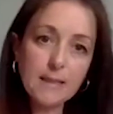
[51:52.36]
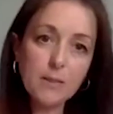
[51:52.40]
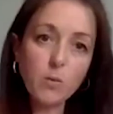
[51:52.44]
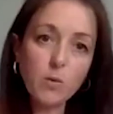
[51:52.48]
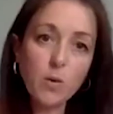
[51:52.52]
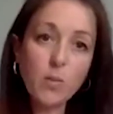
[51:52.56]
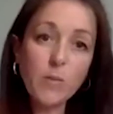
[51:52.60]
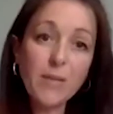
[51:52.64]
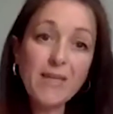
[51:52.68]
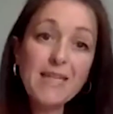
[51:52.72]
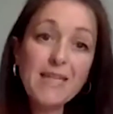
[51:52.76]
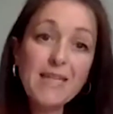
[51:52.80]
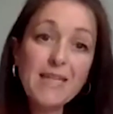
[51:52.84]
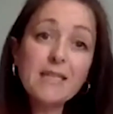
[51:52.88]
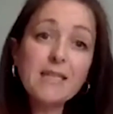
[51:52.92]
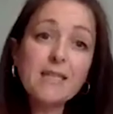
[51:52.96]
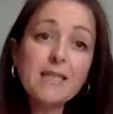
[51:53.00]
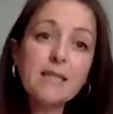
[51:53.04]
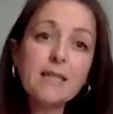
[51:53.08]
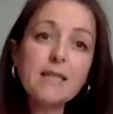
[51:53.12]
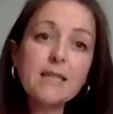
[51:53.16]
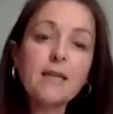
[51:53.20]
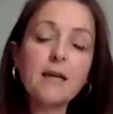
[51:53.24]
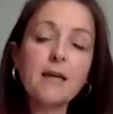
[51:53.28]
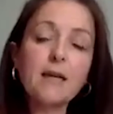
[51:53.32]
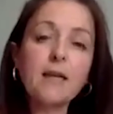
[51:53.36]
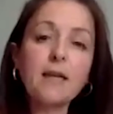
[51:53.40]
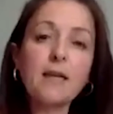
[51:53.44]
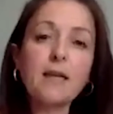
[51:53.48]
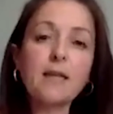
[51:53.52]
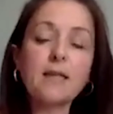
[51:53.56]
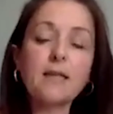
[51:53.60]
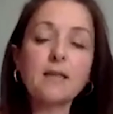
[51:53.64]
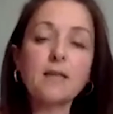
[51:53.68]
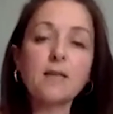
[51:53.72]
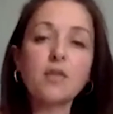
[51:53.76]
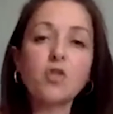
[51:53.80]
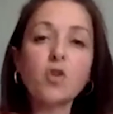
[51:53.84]
need to see, I think,
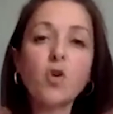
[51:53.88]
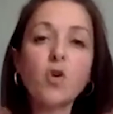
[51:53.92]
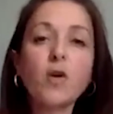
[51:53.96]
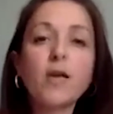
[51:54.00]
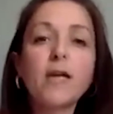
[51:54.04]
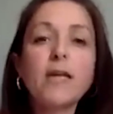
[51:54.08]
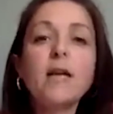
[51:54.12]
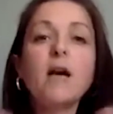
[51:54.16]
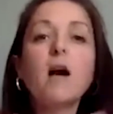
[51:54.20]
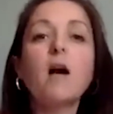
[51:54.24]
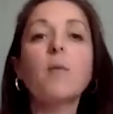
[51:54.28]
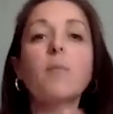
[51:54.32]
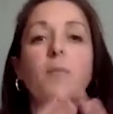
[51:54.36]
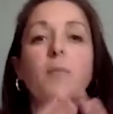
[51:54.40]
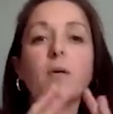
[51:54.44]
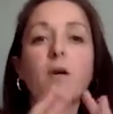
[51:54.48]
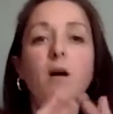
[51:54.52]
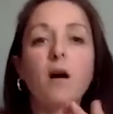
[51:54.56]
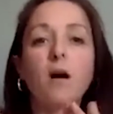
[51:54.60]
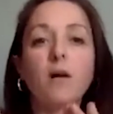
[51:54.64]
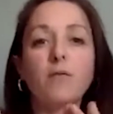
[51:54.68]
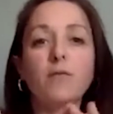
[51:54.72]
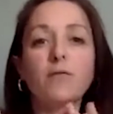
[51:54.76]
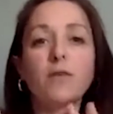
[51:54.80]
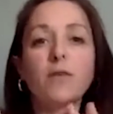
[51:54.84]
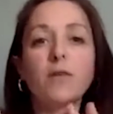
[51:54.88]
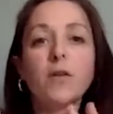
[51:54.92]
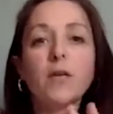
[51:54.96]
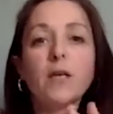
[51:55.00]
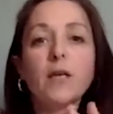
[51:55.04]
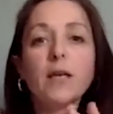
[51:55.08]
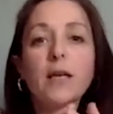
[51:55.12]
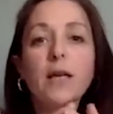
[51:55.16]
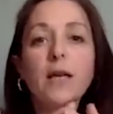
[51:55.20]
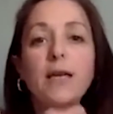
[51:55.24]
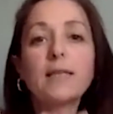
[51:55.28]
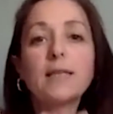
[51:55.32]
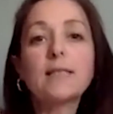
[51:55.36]
is a joining up of
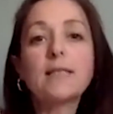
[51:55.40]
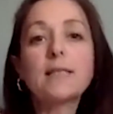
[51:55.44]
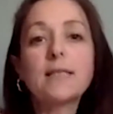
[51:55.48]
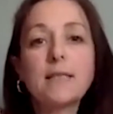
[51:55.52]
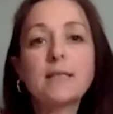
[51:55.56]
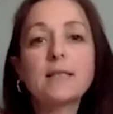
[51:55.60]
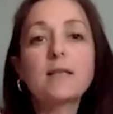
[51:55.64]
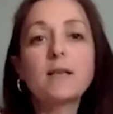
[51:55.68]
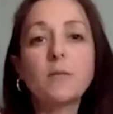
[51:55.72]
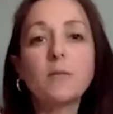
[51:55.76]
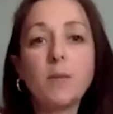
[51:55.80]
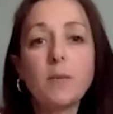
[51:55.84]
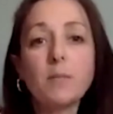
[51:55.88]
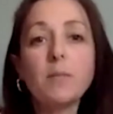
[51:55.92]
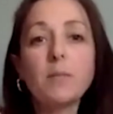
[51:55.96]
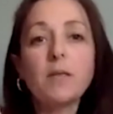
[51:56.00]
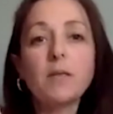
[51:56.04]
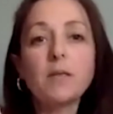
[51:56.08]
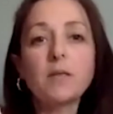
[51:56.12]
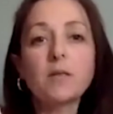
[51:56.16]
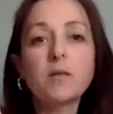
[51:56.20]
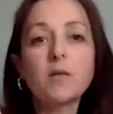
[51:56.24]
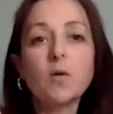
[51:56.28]
a state's commitments.